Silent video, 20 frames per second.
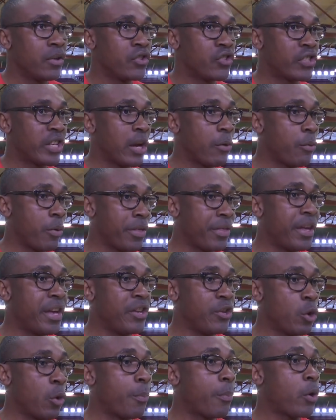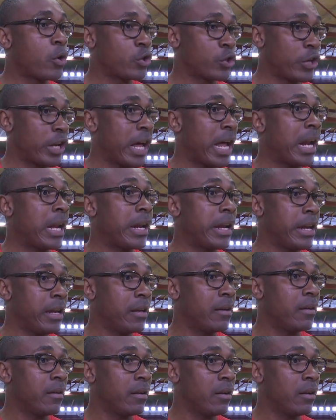Stay within your personality.